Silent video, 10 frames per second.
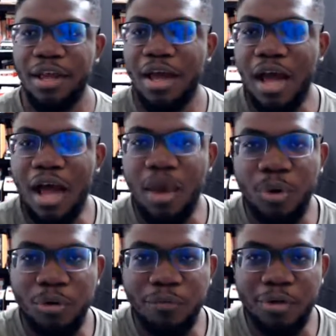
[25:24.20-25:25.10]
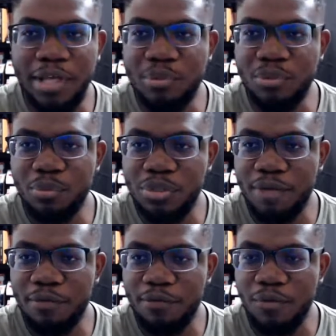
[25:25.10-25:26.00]
I work overtime tomorrow, so I
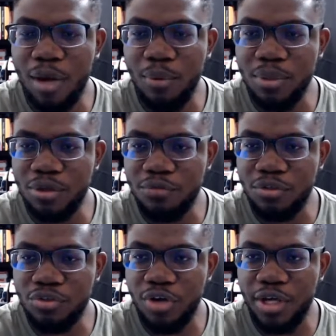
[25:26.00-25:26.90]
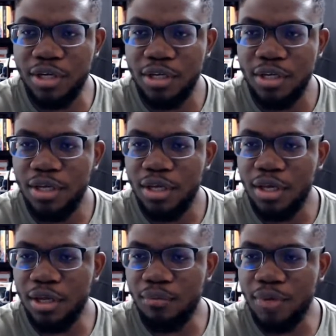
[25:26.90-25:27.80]
have a few hours off to try it.
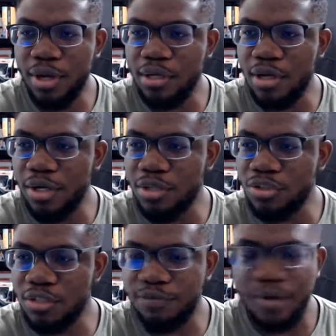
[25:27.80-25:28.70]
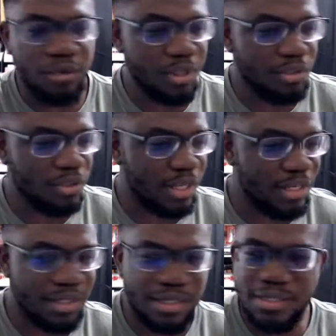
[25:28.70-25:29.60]
And right now I need to just find a way to
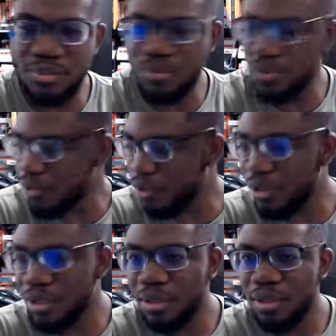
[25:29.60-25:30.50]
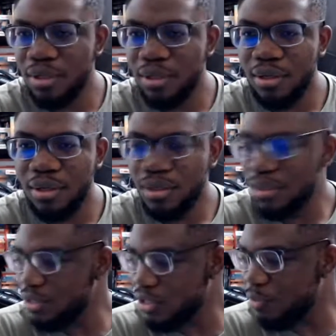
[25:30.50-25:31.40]
get this to look
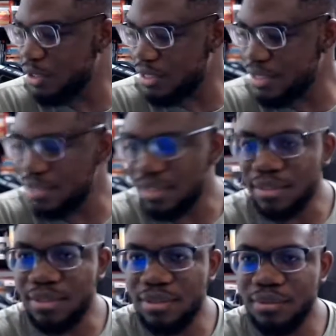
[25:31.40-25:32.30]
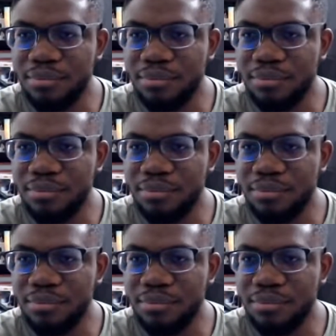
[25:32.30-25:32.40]
somewhat decent, you know?